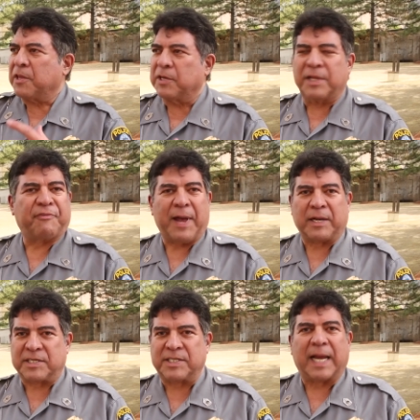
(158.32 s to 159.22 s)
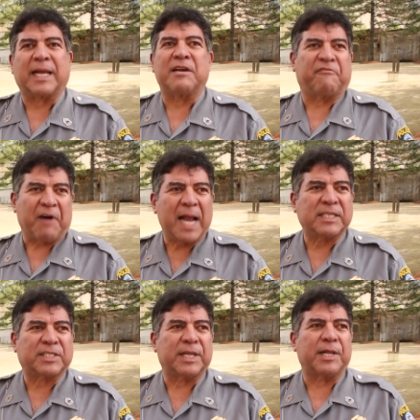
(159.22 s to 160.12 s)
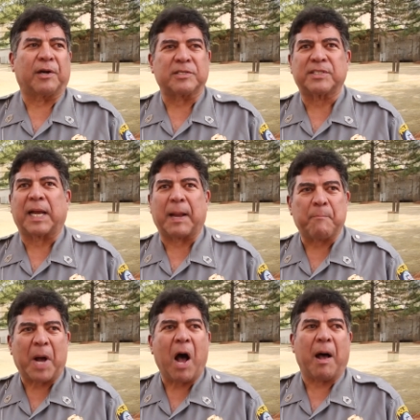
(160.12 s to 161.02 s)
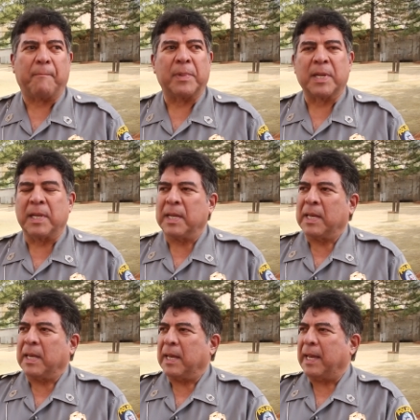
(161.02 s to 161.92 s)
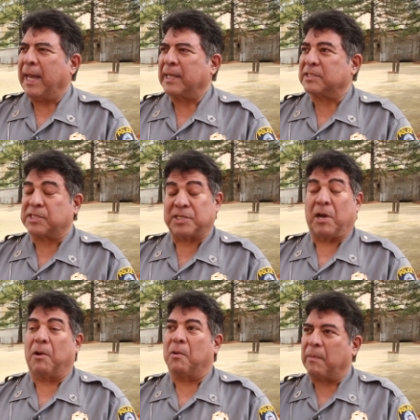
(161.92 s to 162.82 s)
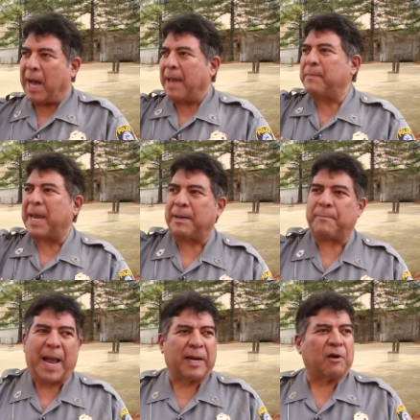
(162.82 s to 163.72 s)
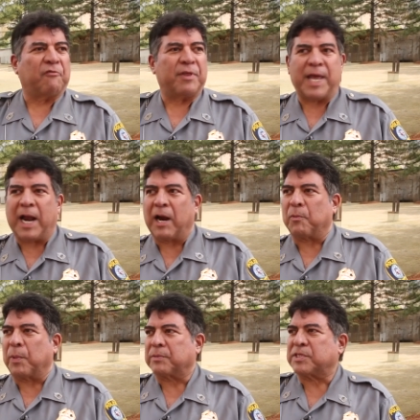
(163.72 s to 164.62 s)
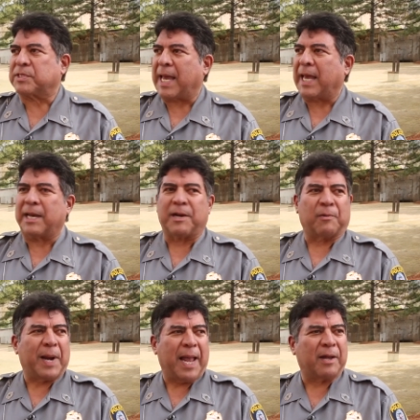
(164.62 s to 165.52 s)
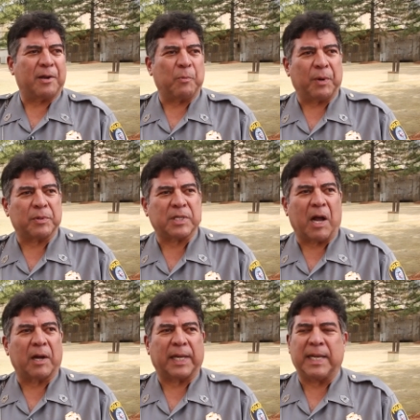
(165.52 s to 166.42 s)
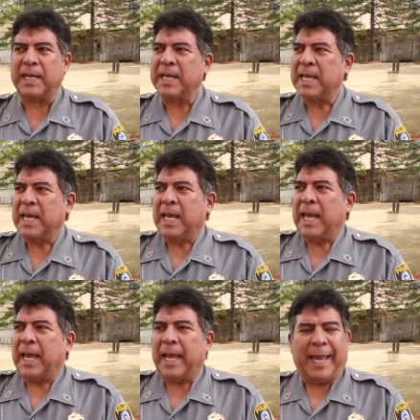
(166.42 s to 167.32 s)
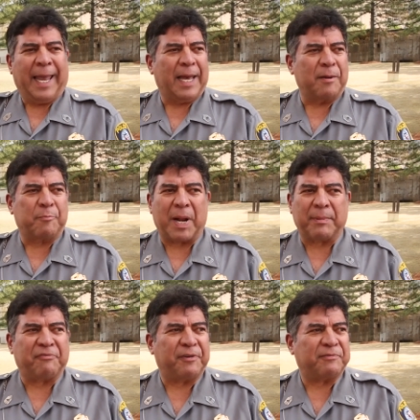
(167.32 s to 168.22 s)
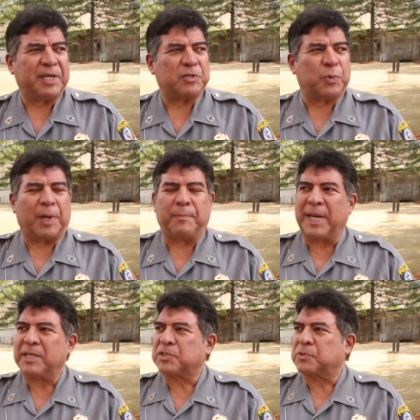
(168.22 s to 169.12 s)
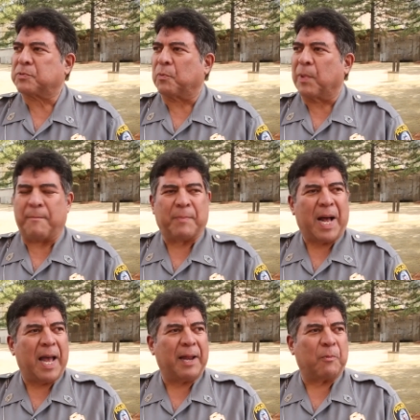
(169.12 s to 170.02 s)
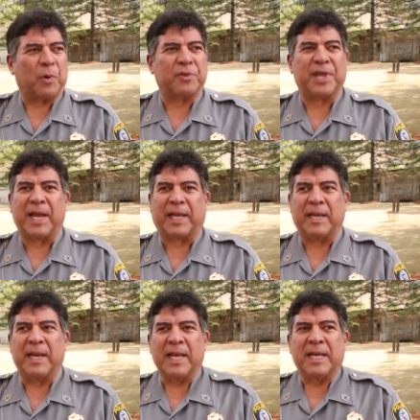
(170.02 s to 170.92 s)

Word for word: they found a second device in there, a second bomb. And so I made it back over there. We were standing around and we were talking. And probably 15, 20 minutes went by and we're thinking,